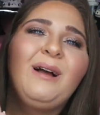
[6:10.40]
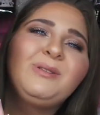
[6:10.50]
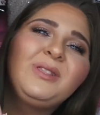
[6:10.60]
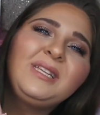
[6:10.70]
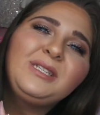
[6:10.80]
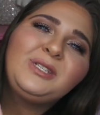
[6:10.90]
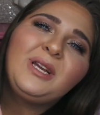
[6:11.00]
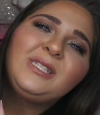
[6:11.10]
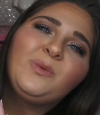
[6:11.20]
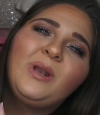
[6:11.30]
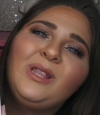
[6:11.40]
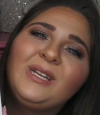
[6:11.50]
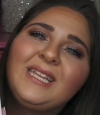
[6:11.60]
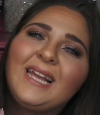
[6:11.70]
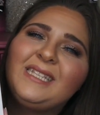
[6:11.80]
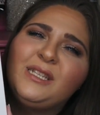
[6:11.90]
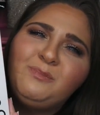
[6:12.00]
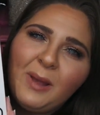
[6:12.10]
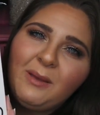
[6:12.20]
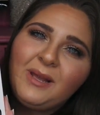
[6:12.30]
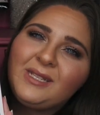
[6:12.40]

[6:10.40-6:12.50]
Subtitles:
So this is just what it looks like. It says, "Baby,